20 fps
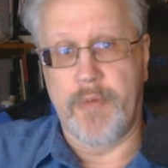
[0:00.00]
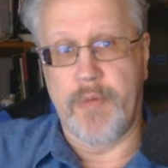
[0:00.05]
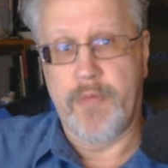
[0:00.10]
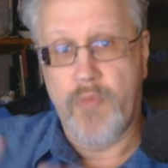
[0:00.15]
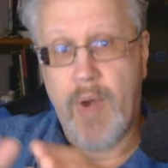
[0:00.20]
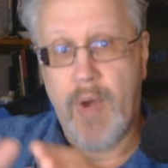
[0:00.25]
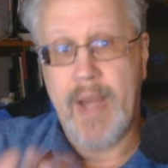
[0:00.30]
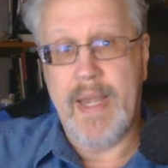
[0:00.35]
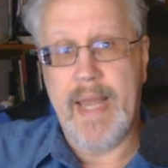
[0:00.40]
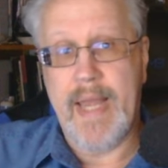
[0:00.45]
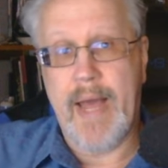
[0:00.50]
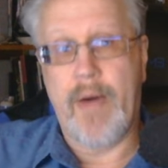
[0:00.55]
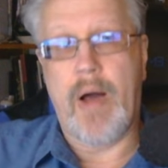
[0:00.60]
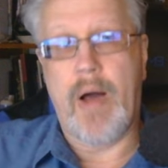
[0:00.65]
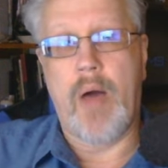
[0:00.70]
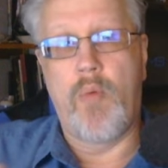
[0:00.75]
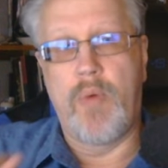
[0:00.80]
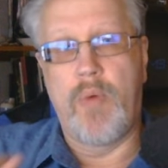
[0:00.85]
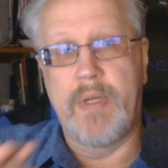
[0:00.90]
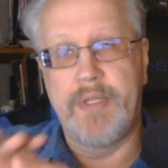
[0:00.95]
Right now, I
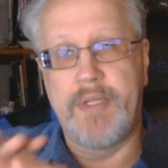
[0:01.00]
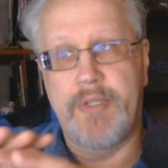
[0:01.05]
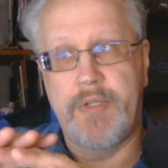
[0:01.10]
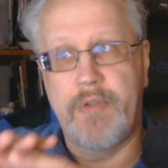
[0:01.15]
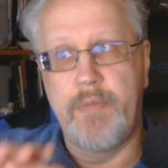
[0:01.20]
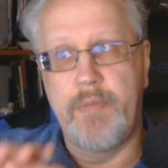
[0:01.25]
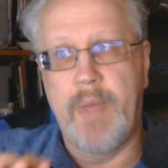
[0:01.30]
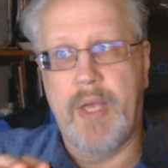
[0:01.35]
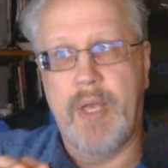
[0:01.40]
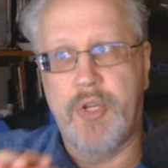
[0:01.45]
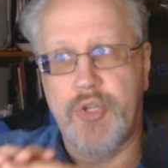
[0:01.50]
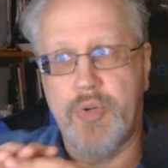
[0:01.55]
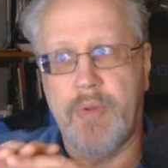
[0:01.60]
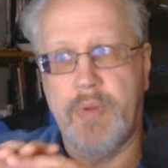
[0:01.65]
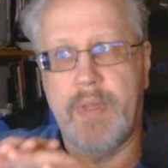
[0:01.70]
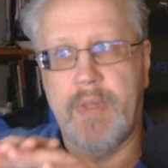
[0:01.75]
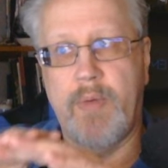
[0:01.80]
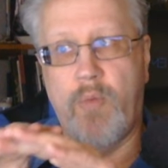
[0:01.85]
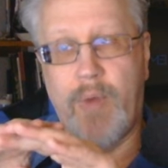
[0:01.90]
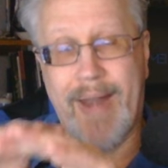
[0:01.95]
want to make sure
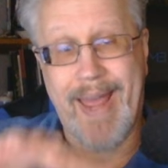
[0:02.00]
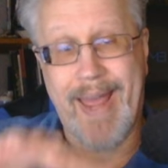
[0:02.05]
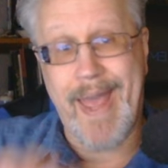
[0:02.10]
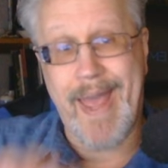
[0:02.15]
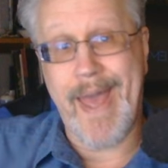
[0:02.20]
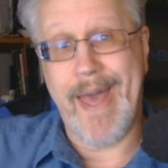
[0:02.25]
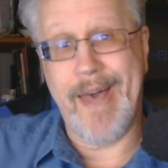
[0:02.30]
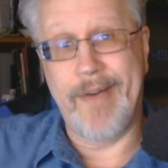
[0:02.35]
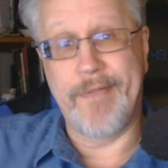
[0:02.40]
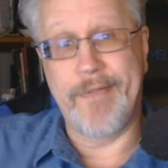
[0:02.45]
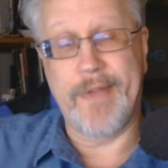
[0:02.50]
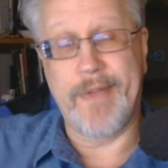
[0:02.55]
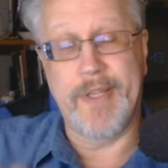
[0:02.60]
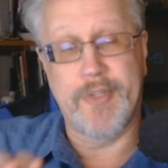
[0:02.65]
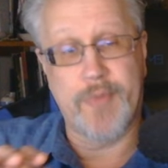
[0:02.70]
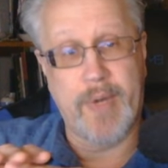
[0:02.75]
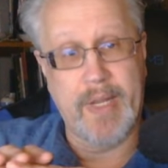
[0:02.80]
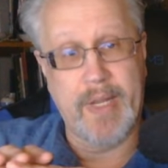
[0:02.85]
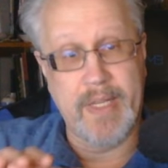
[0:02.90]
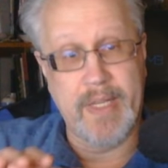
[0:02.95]
that what I have is
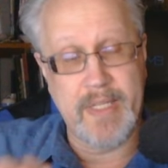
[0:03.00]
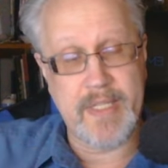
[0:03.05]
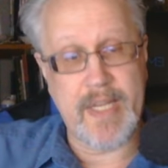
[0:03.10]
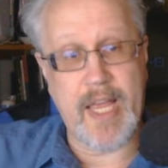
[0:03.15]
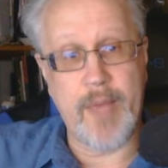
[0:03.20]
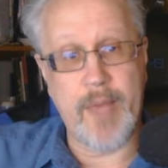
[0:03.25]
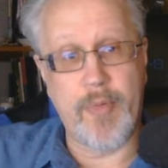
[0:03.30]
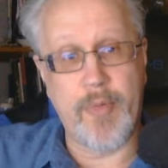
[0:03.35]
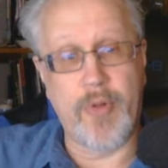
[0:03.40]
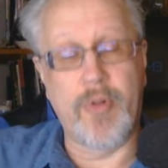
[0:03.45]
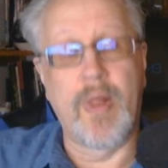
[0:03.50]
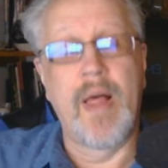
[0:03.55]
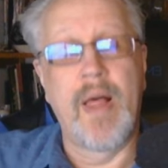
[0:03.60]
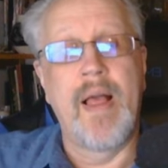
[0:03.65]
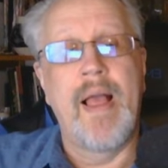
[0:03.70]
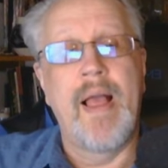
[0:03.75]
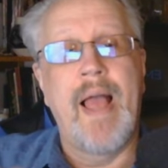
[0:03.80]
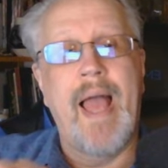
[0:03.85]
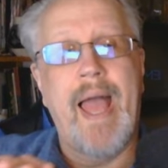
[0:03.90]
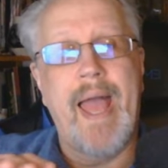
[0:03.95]
running stable,
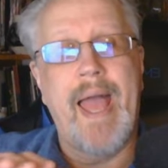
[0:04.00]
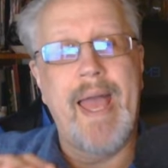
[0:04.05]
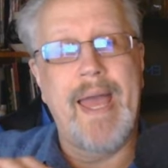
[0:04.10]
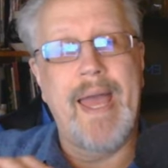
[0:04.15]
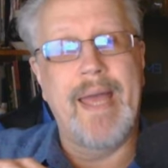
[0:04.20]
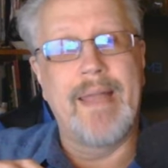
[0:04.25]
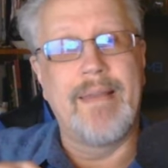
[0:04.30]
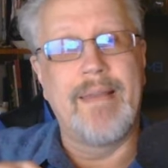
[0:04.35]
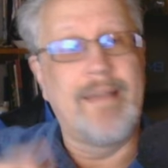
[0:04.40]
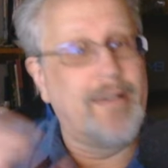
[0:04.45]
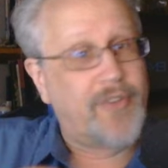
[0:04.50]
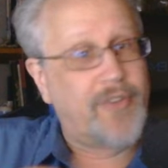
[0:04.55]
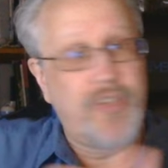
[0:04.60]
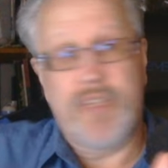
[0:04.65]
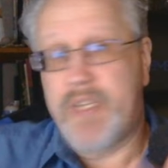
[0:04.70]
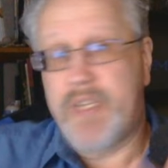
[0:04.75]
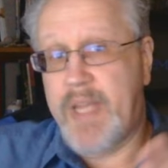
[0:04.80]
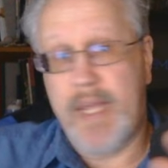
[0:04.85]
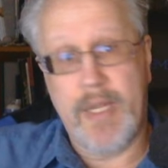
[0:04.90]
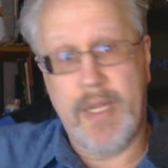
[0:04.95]
and
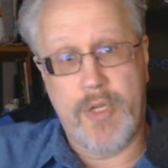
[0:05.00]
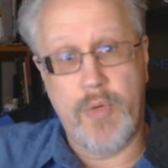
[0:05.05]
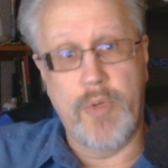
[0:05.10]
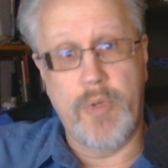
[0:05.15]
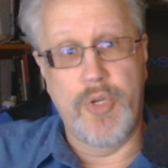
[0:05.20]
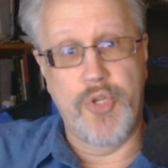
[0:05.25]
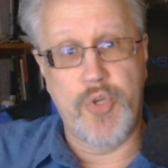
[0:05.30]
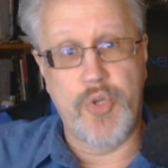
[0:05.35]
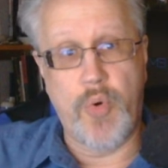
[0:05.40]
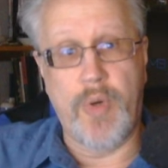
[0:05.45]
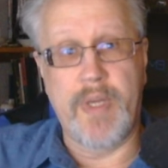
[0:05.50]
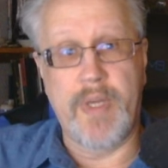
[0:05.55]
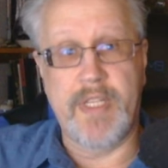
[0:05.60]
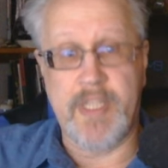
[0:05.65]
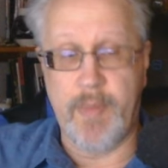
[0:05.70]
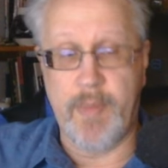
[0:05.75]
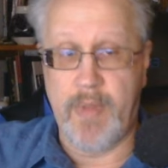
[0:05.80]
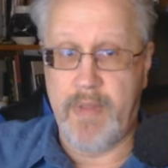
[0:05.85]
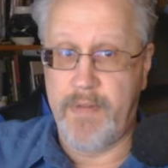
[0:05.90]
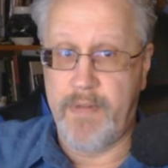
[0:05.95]
just to get to enjoy
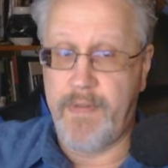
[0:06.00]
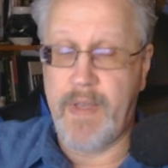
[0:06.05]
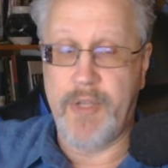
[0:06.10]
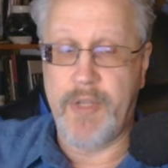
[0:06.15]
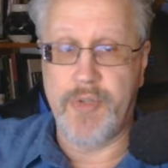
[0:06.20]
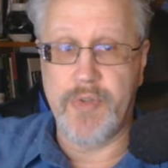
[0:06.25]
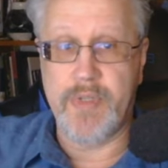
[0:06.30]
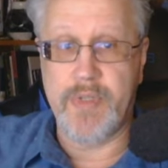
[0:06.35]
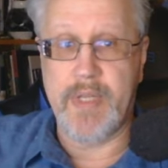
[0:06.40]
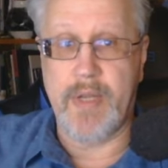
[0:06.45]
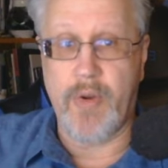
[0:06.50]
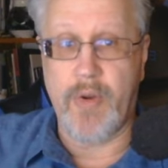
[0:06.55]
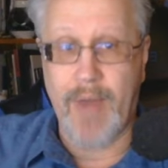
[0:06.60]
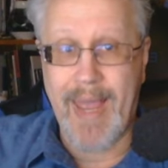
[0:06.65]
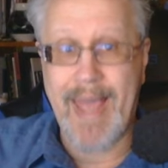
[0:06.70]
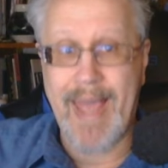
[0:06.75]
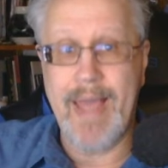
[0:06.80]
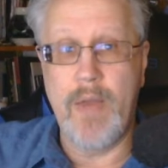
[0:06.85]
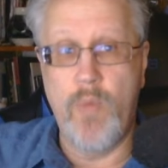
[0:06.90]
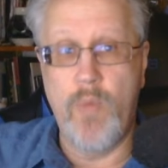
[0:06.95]
some of the features that are
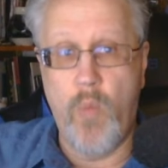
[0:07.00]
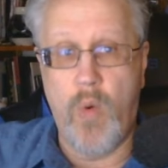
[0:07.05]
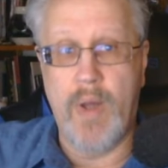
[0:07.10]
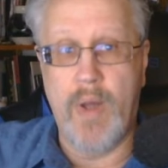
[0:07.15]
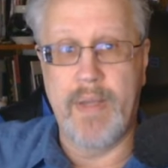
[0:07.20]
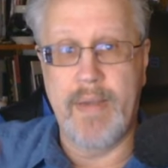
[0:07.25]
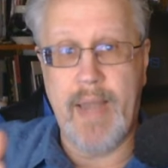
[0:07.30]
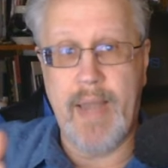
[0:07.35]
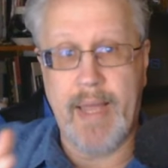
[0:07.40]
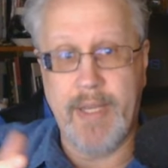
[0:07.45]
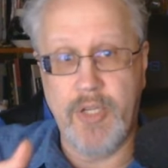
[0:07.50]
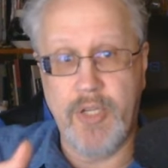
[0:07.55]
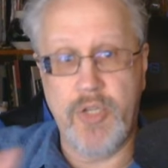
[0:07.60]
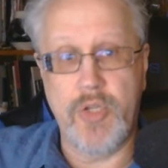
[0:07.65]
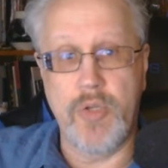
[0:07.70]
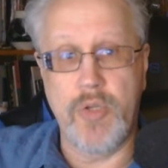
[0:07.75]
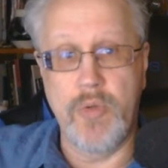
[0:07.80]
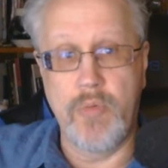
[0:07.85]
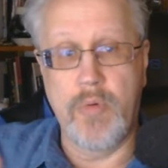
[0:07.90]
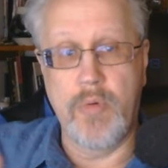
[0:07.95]
in
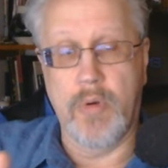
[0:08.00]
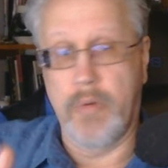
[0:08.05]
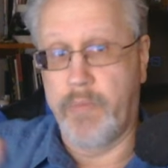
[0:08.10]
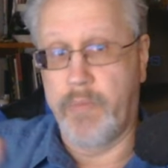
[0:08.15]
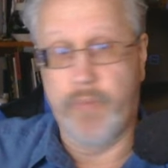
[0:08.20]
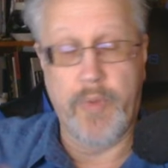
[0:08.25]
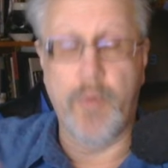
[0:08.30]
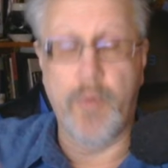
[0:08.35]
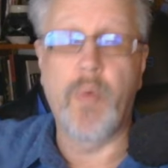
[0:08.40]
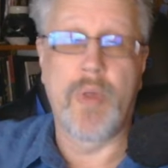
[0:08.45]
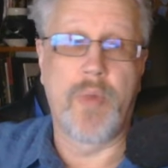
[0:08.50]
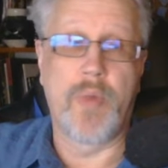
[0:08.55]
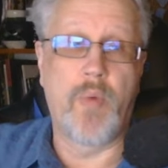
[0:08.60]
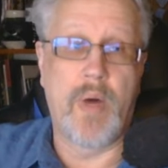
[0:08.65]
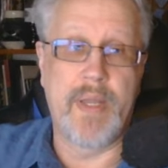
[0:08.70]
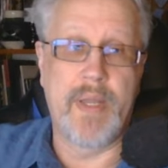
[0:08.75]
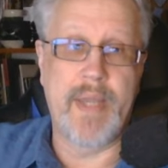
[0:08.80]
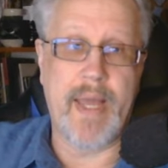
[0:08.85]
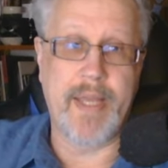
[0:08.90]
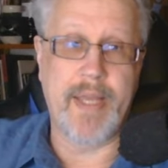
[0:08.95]
1.9.2, or the
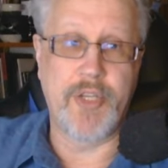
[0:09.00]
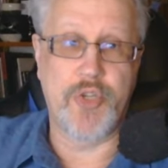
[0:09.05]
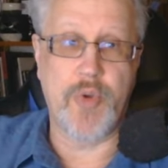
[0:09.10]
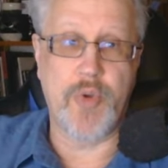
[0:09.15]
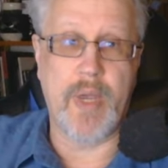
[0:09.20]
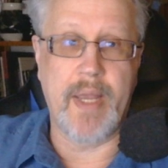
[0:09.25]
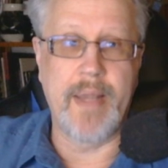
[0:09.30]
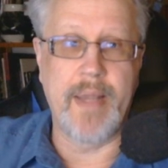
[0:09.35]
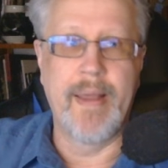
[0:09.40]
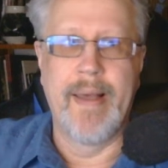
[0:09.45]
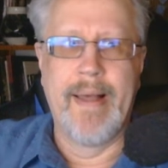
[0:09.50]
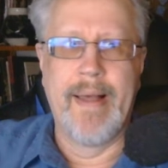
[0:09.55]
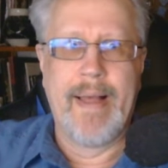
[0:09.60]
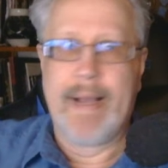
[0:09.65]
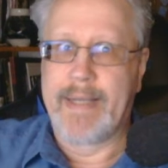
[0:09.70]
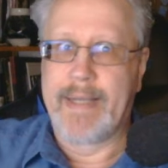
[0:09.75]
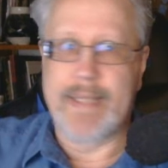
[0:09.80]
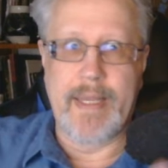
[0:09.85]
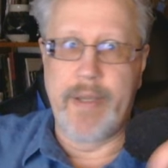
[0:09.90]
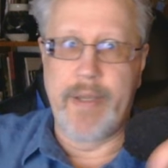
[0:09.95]
1.9 train,
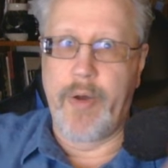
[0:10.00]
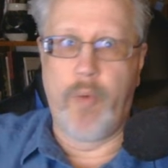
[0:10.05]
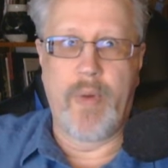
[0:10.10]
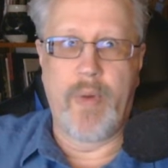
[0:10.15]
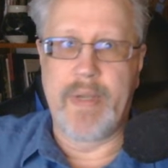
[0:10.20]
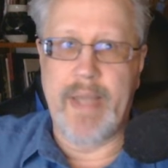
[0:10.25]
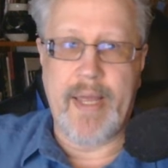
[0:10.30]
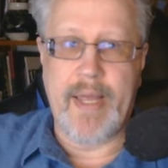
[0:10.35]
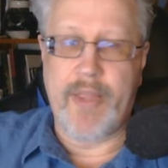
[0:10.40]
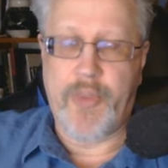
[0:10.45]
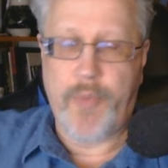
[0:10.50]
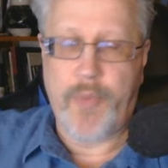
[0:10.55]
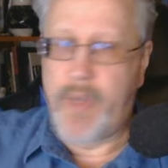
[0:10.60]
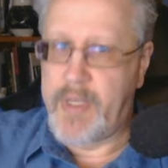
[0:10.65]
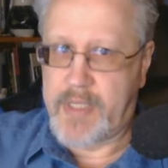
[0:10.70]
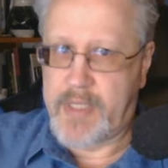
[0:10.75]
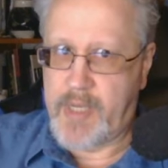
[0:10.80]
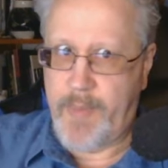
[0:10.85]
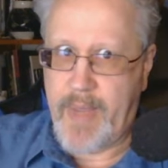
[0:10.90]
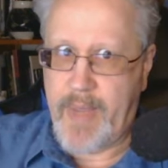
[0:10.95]
because I know 1.9.3
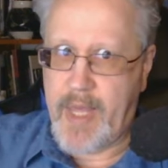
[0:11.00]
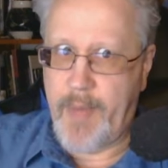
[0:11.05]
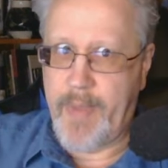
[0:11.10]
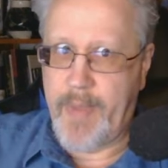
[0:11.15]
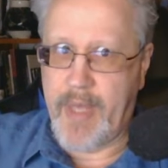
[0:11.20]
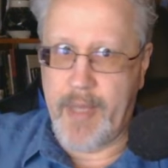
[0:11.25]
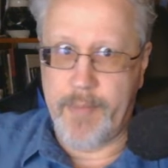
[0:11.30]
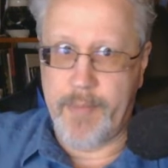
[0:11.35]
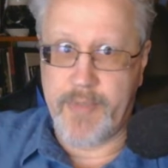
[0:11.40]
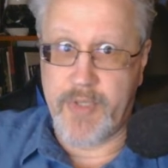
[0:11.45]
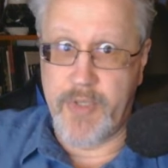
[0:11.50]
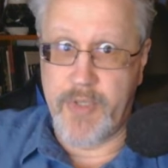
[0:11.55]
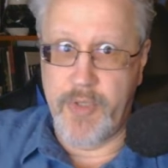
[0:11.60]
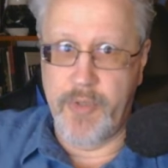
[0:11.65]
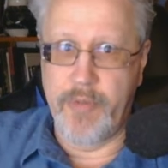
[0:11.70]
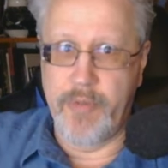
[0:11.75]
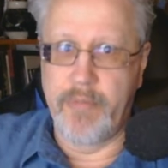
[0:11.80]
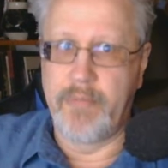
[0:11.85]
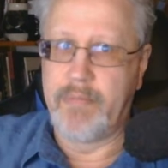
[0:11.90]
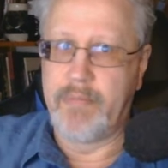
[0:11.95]
is going to be coming up
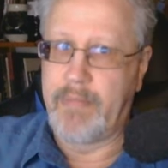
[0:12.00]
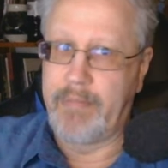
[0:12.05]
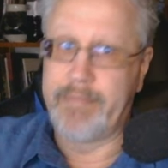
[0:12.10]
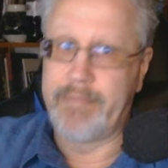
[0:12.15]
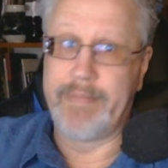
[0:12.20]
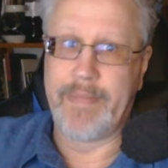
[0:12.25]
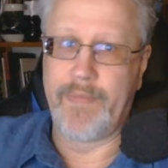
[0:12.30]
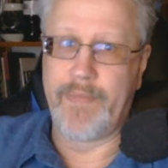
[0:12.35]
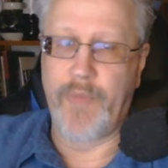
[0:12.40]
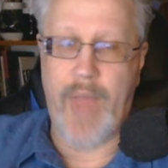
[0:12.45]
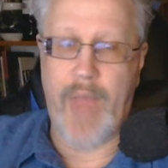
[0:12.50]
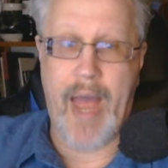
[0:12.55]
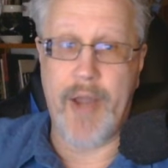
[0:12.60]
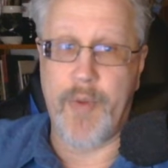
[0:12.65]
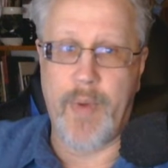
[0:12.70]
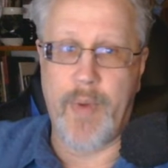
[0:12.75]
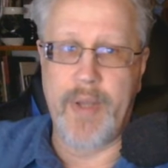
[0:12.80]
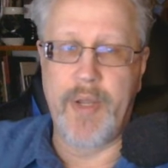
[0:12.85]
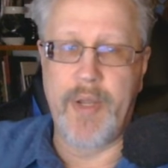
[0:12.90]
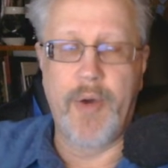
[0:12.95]
soon. How
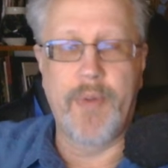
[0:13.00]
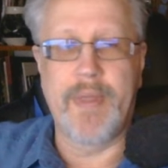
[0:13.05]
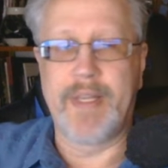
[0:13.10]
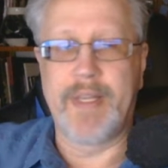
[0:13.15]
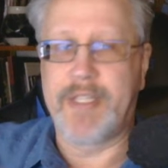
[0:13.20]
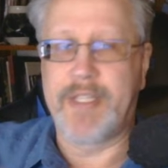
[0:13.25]
do I know this?